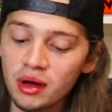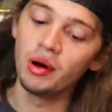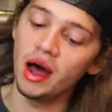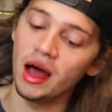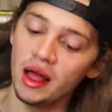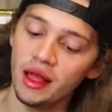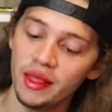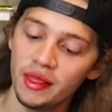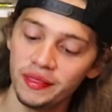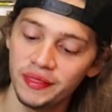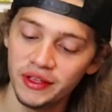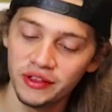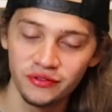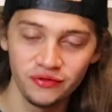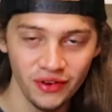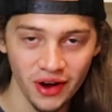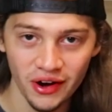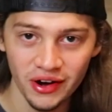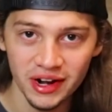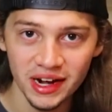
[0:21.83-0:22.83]
but this
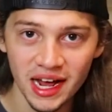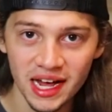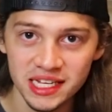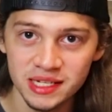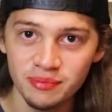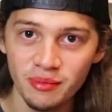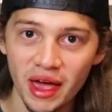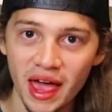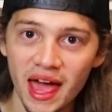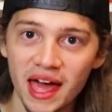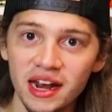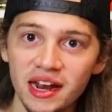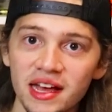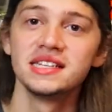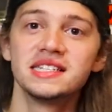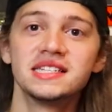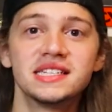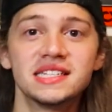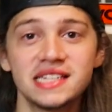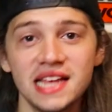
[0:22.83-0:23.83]
very nice man
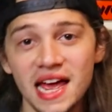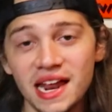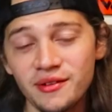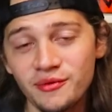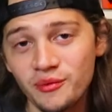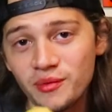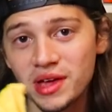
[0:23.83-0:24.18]
sent